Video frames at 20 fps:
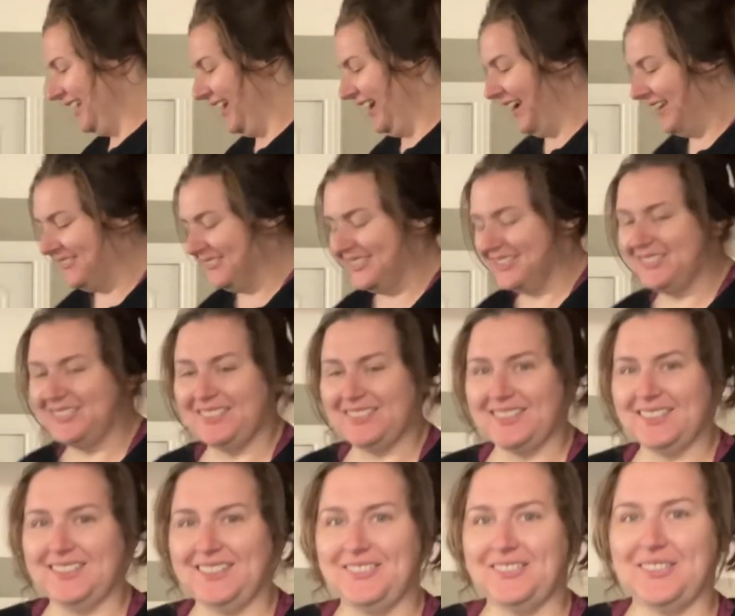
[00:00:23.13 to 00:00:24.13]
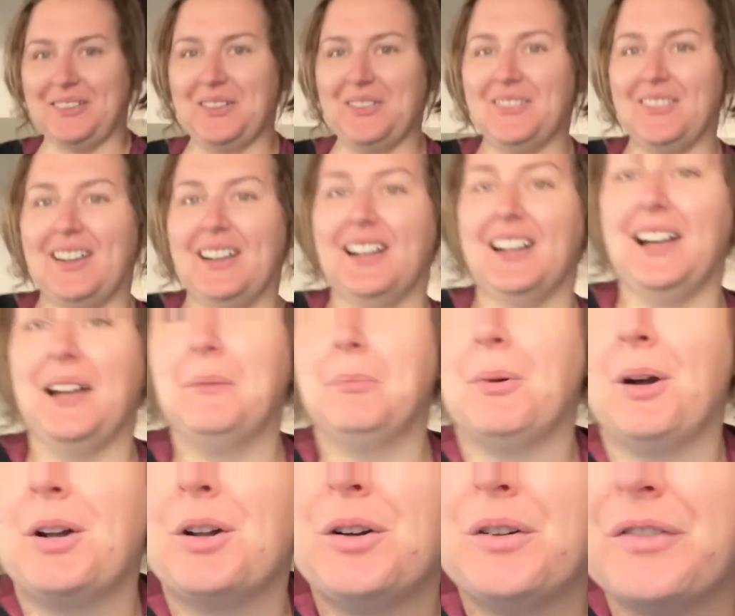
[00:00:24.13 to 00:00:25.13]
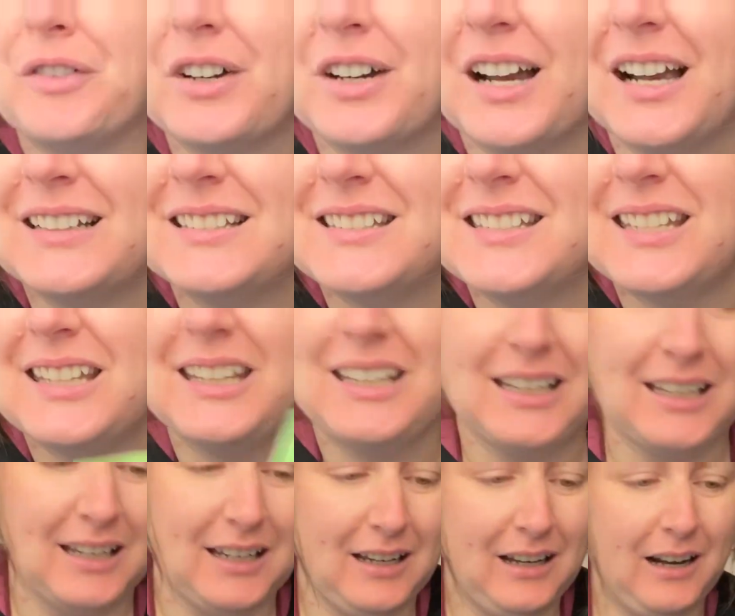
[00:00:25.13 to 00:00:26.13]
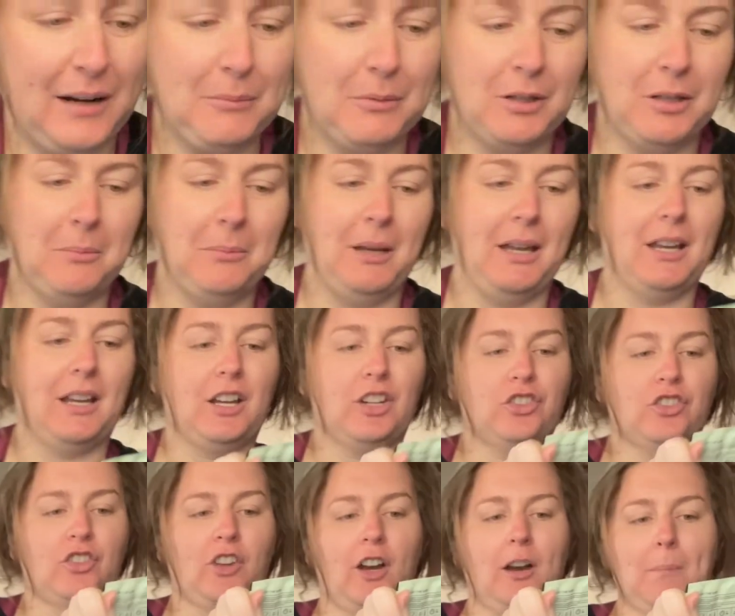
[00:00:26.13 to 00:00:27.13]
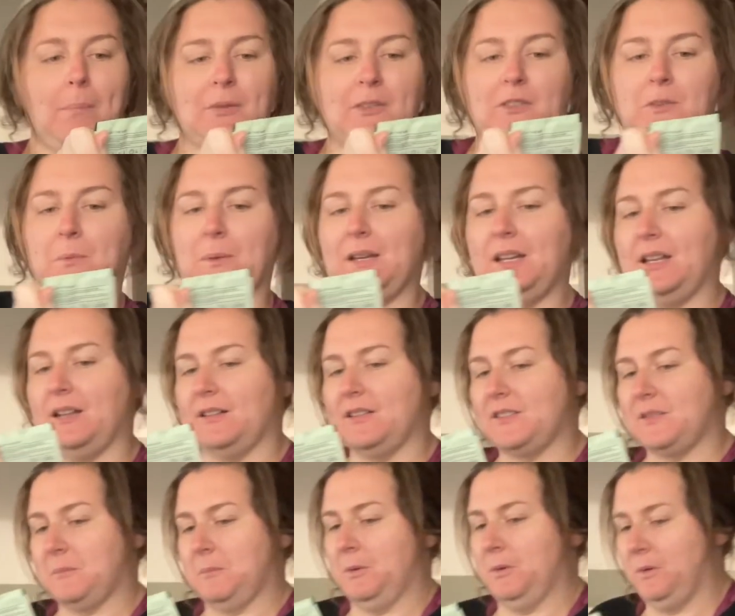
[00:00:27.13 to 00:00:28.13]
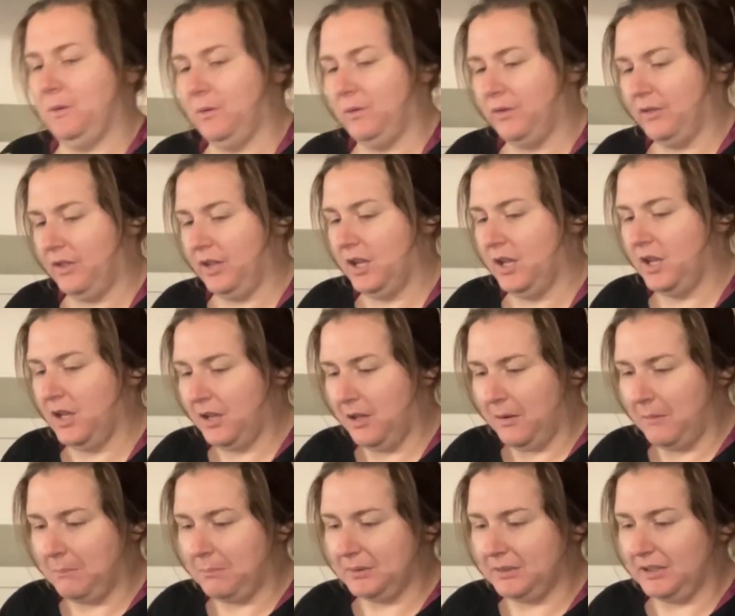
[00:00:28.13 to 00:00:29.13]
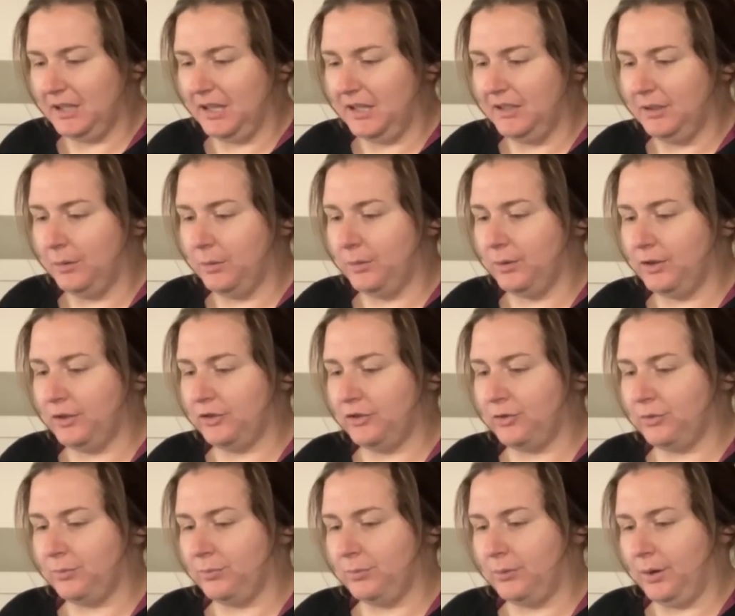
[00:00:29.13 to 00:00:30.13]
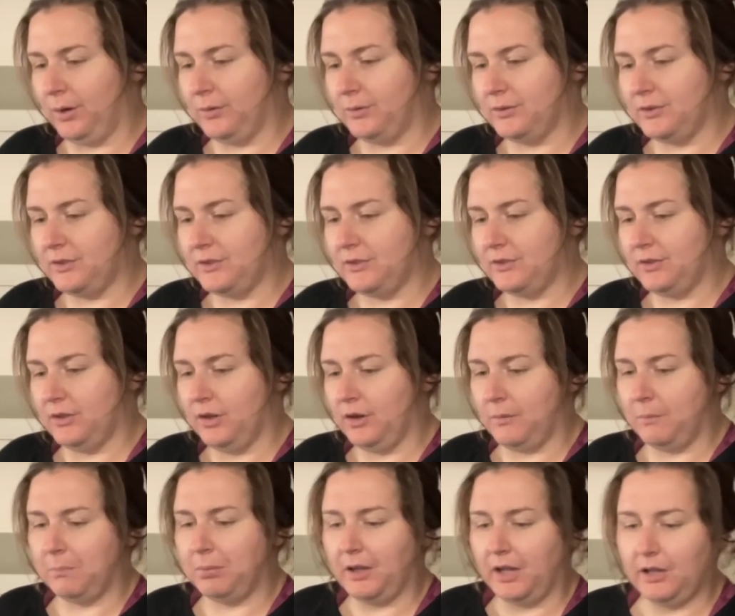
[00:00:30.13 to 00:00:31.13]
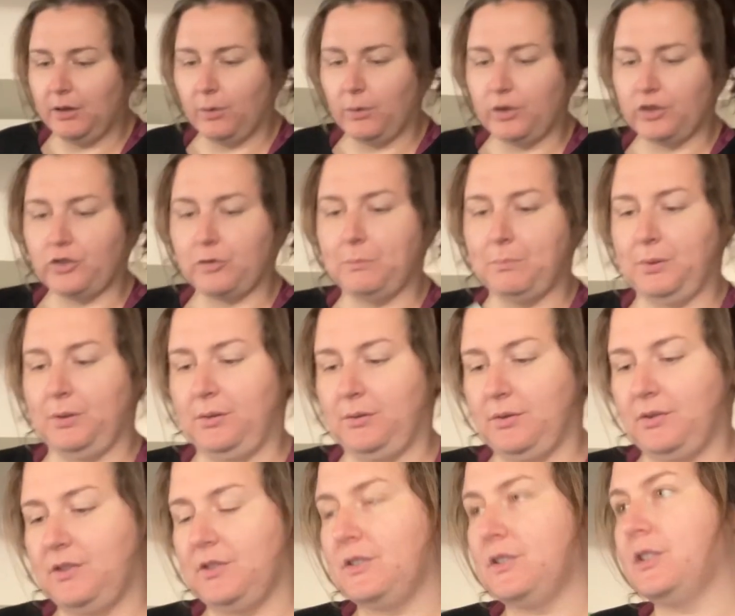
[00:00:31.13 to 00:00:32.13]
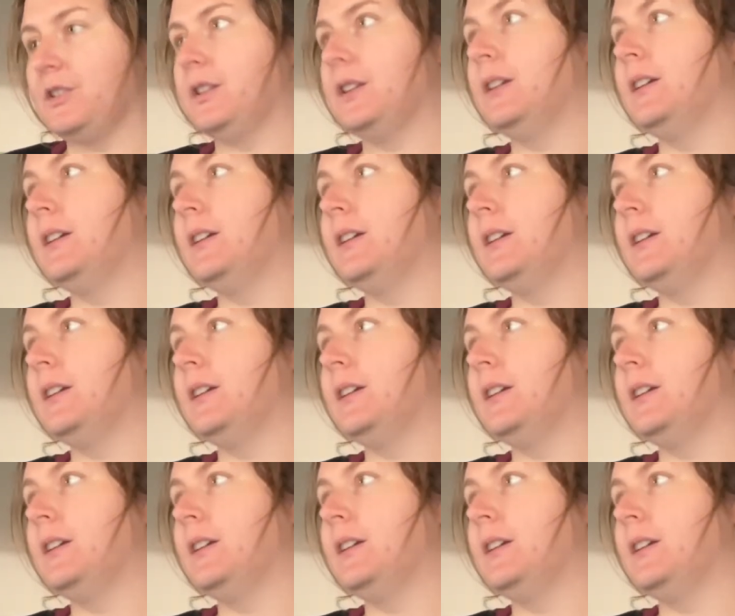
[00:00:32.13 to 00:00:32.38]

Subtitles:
I'm just visiting for a bit. I brought over a tea. I'm gonna make sharp, sweet, and smooth blood orange roast, or blood orange boost.